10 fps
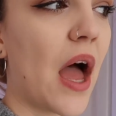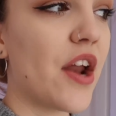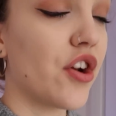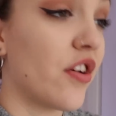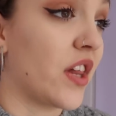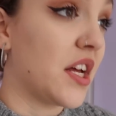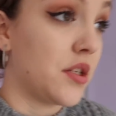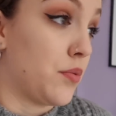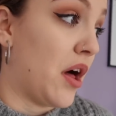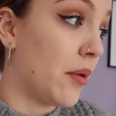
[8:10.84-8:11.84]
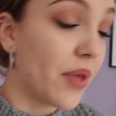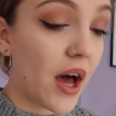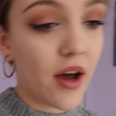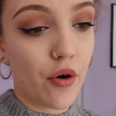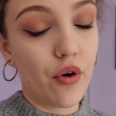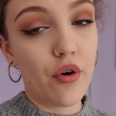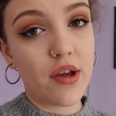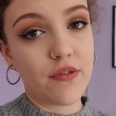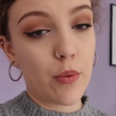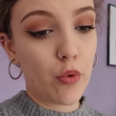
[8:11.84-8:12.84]
I don't know if glasses would help that or
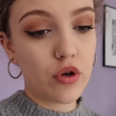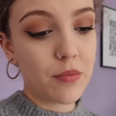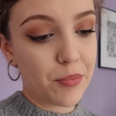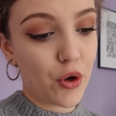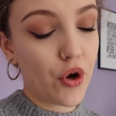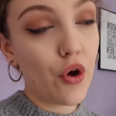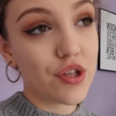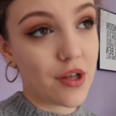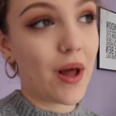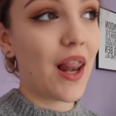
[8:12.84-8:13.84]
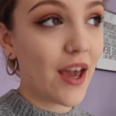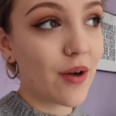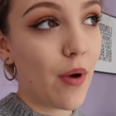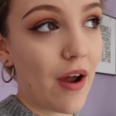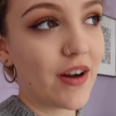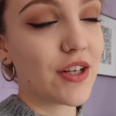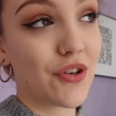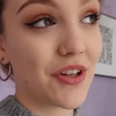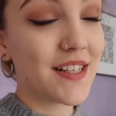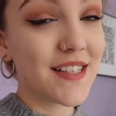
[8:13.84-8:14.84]
if they wouldn't, but also I like wearing
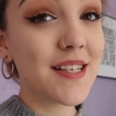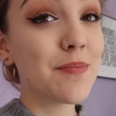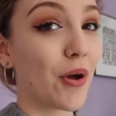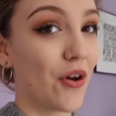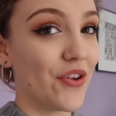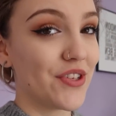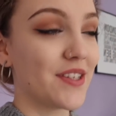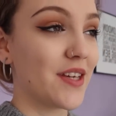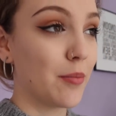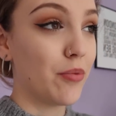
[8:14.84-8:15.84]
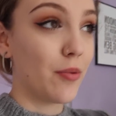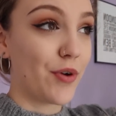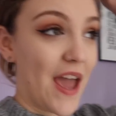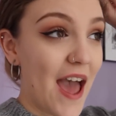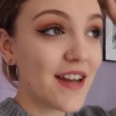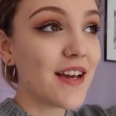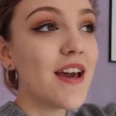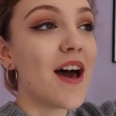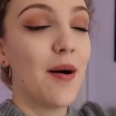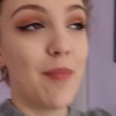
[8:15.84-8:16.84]
sunglasses because you can put them on your head,
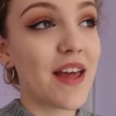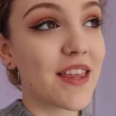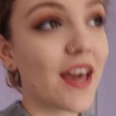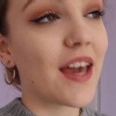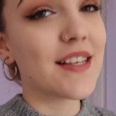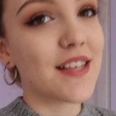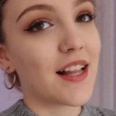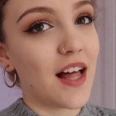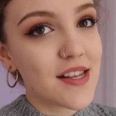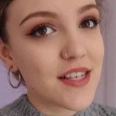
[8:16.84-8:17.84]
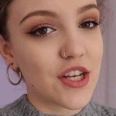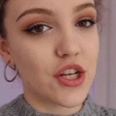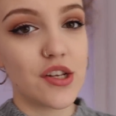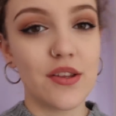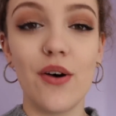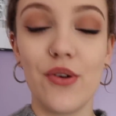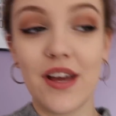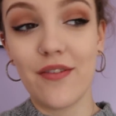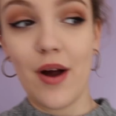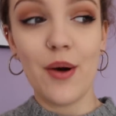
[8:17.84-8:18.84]
and my thinking is glasses, you can do that all
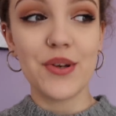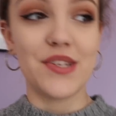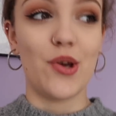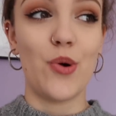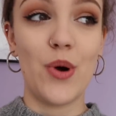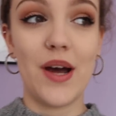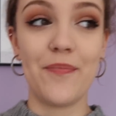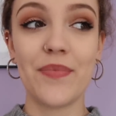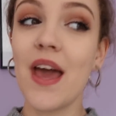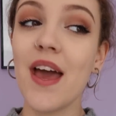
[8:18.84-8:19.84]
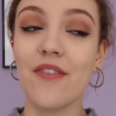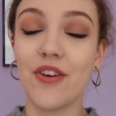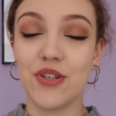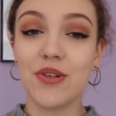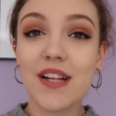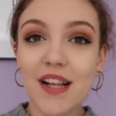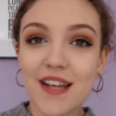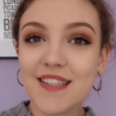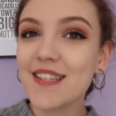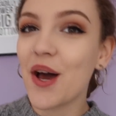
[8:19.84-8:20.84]
year round, so if I do need
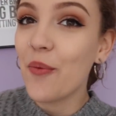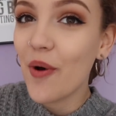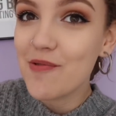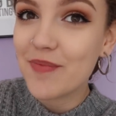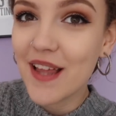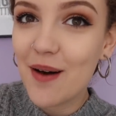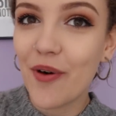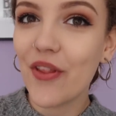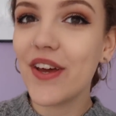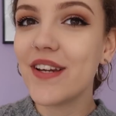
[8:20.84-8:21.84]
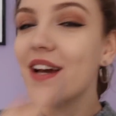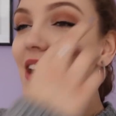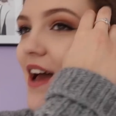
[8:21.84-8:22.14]
glasses, I won't be that bothered.